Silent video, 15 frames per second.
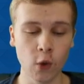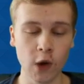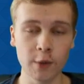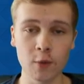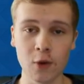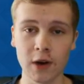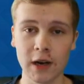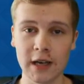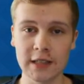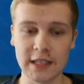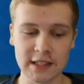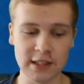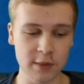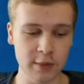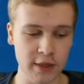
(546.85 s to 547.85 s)
one more, guys.
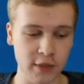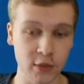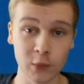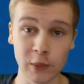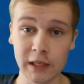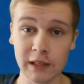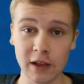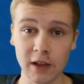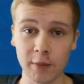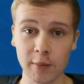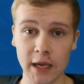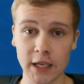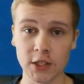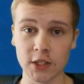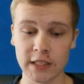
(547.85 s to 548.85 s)
That's going to be three live
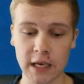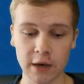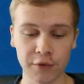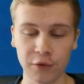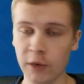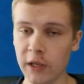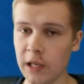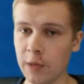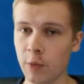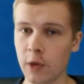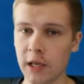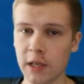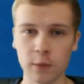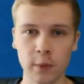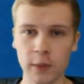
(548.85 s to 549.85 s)
matches now. If we keep
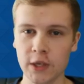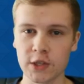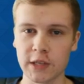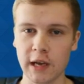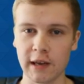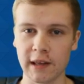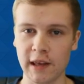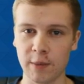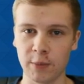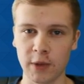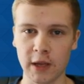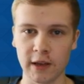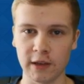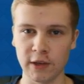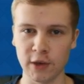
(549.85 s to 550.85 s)
winning, we just got to keep
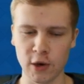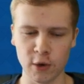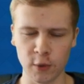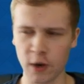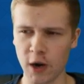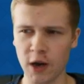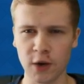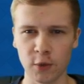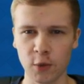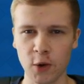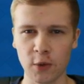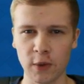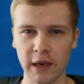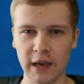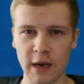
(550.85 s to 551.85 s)
playing. You know, we're on a
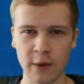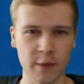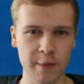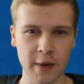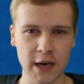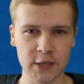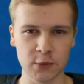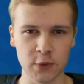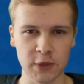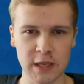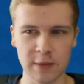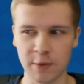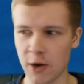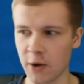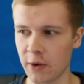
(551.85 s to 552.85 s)
roll right now. We might as well
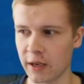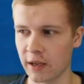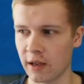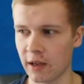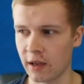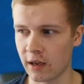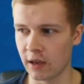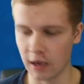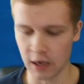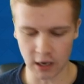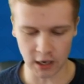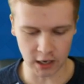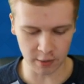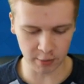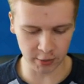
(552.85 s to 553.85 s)
keep going.
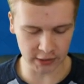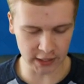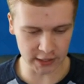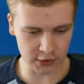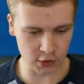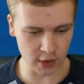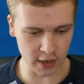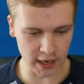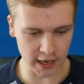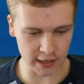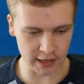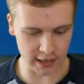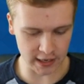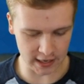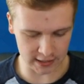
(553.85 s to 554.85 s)
Uh, but let's go
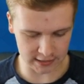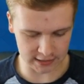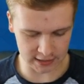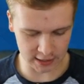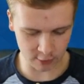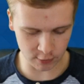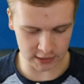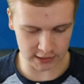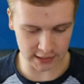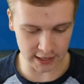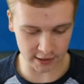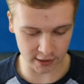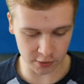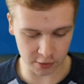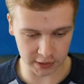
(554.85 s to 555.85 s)
ahead and see what he's
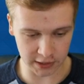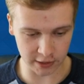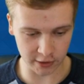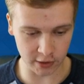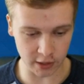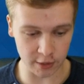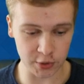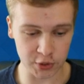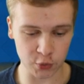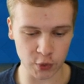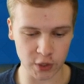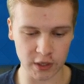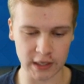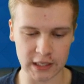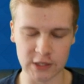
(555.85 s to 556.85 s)
got going here. I'm just
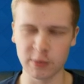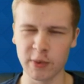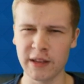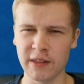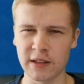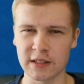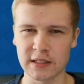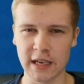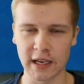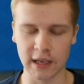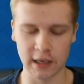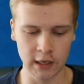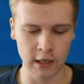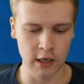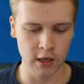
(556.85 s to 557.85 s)
want to explain this
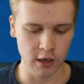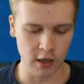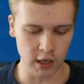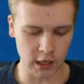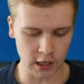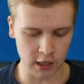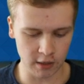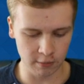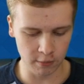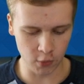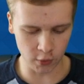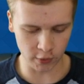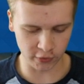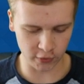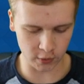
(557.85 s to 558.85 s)
deck uh,
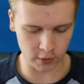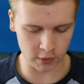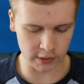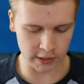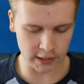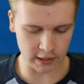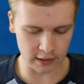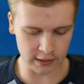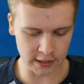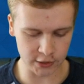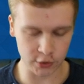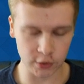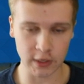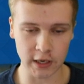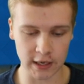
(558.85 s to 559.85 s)
more thoroughly and
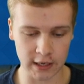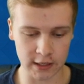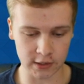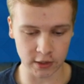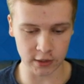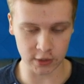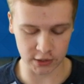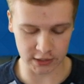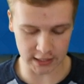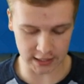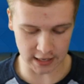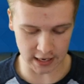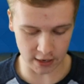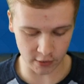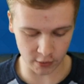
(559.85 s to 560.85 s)
let you guys
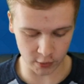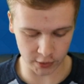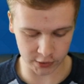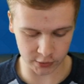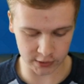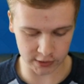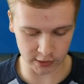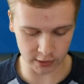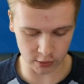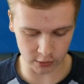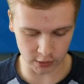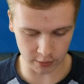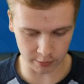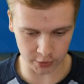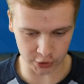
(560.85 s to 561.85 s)
understand how it works. So he's going to go
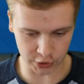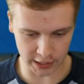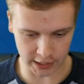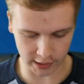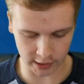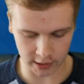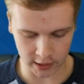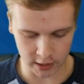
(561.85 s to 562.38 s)
Lumberjack.